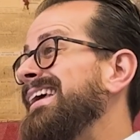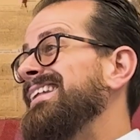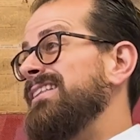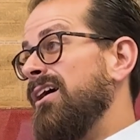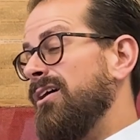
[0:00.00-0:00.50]

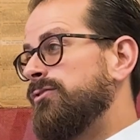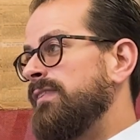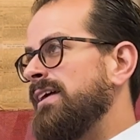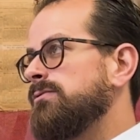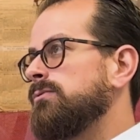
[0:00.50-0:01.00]
No, so
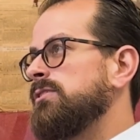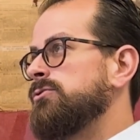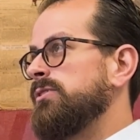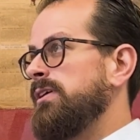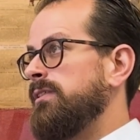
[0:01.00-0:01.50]
that's the
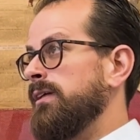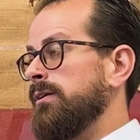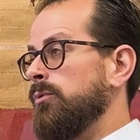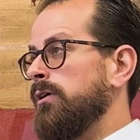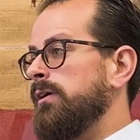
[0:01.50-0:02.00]
tricky
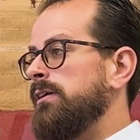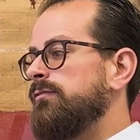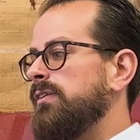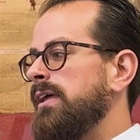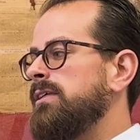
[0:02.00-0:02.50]
thing, where
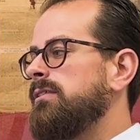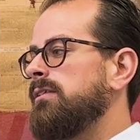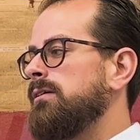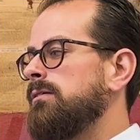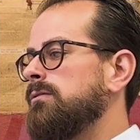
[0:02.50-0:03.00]
if
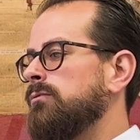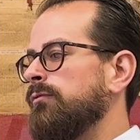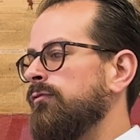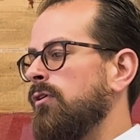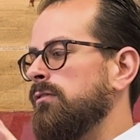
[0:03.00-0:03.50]
anything
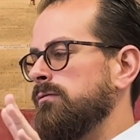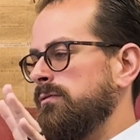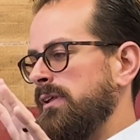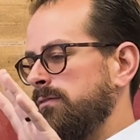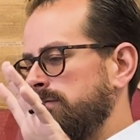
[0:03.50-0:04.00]

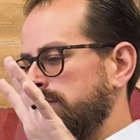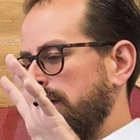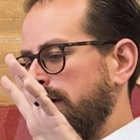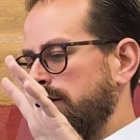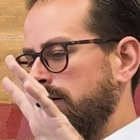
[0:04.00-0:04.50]

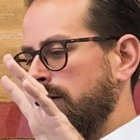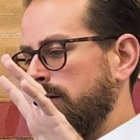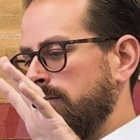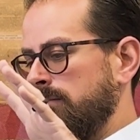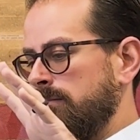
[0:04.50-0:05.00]

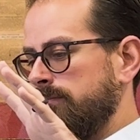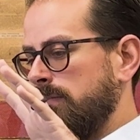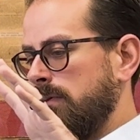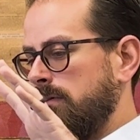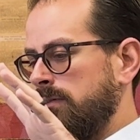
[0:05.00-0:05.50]

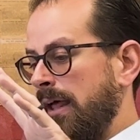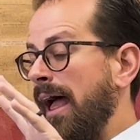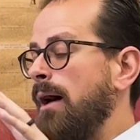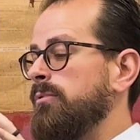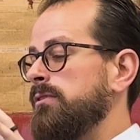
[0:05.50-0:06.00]
that
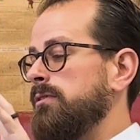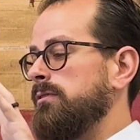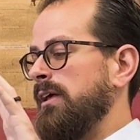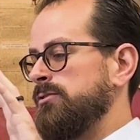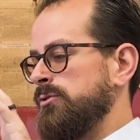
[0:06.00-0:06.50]
happened
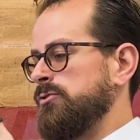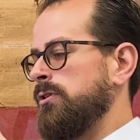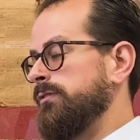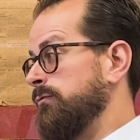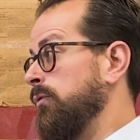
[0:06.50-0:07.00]
as a
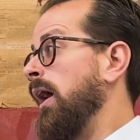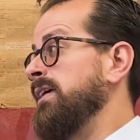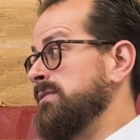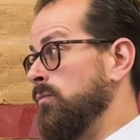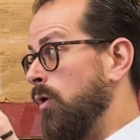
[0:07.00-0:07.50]
result of
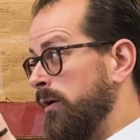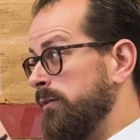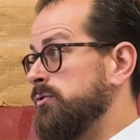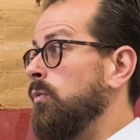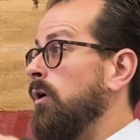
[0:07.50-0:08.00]
rising water,
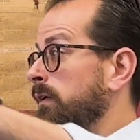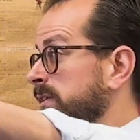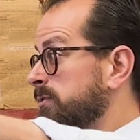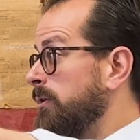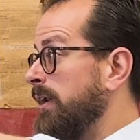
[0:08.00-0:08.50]
so water that
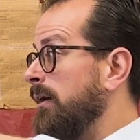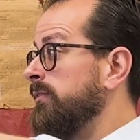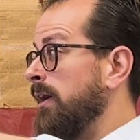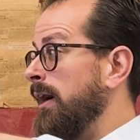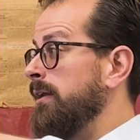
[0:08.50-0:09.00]
started
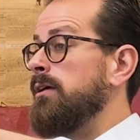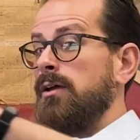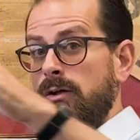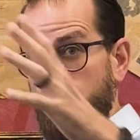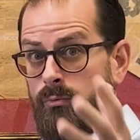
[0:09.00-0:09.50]
outside,
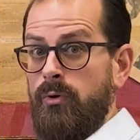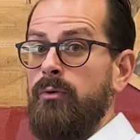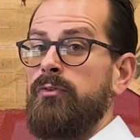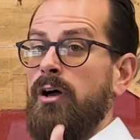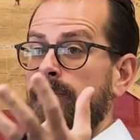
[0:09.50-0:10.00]

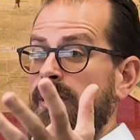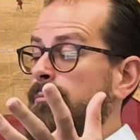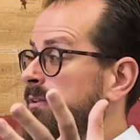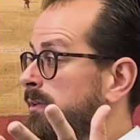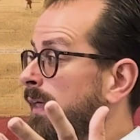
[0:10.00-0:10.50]
rose up, came
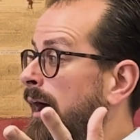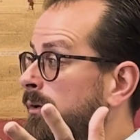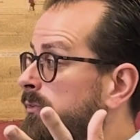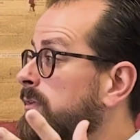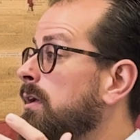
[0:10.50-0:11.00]
into the
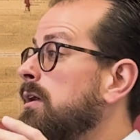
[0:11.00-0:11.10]
house,